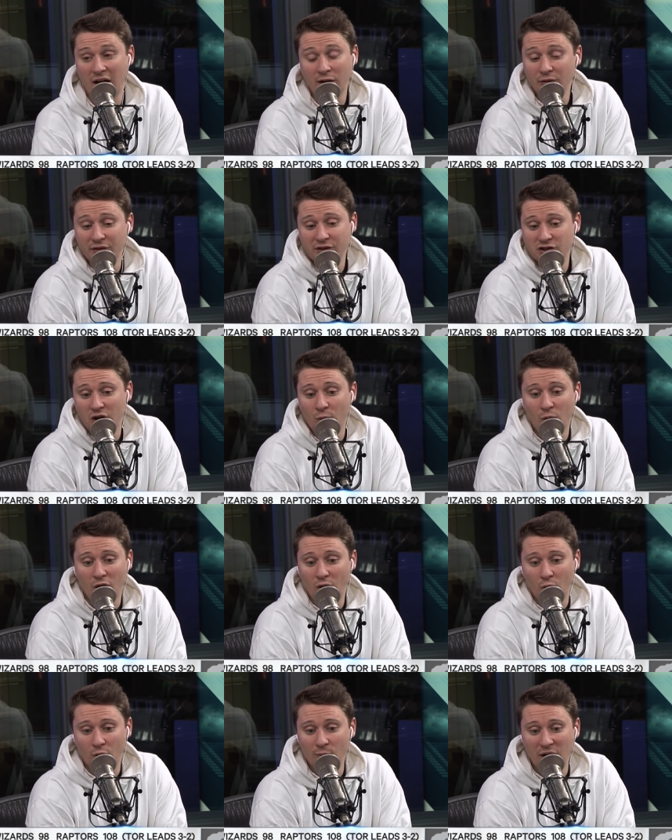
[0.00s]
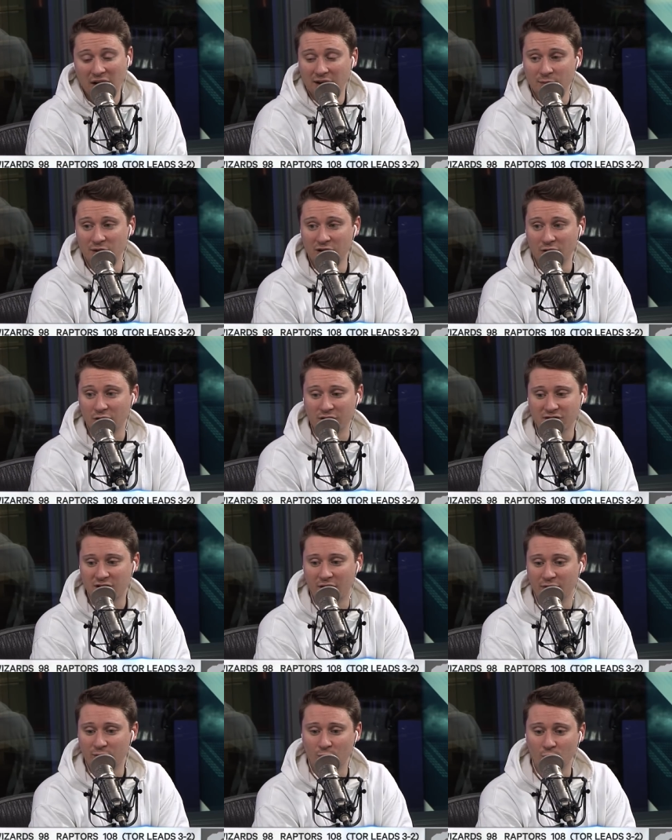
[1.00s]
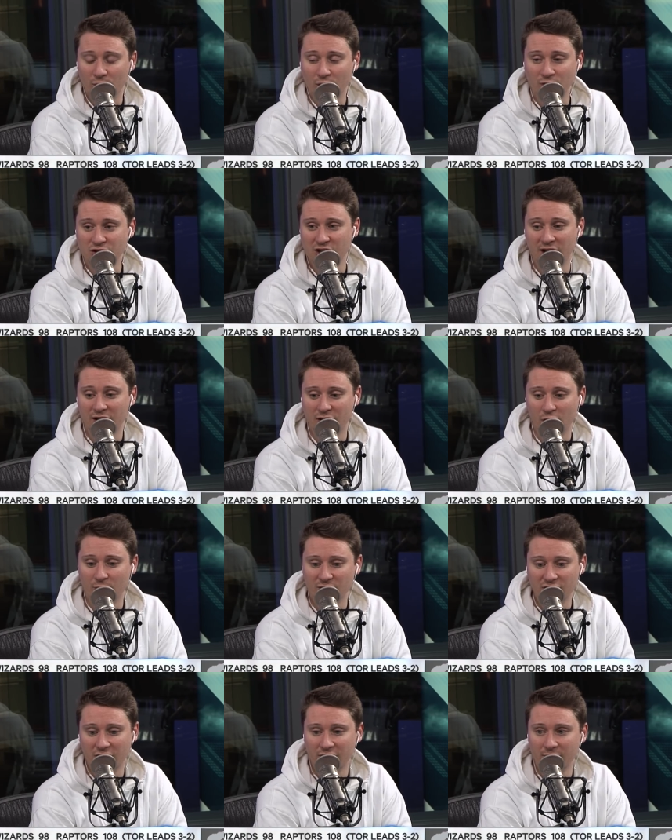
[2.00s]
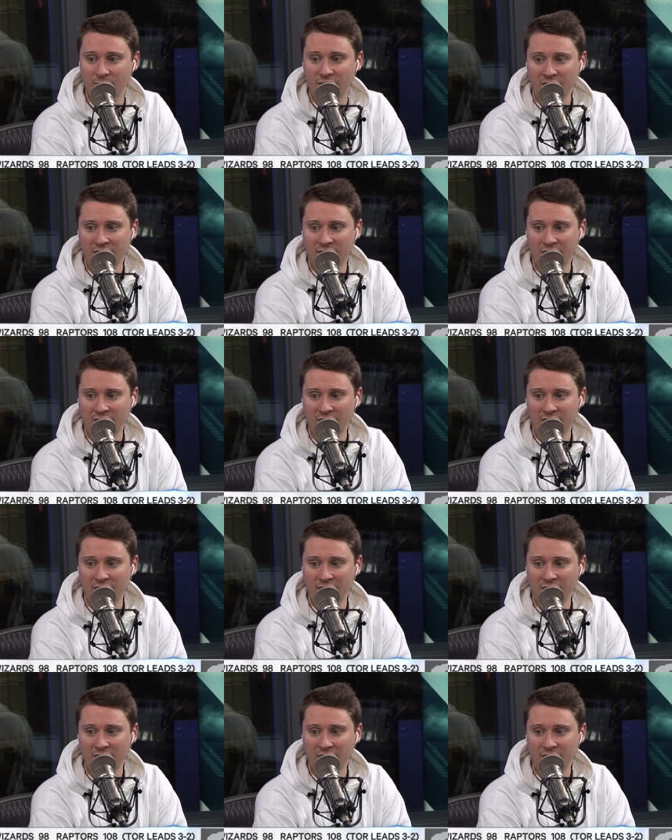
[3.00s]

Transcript: I don't think John Wall or Bradley Beal look as comfortable when OG Anunoby's on them.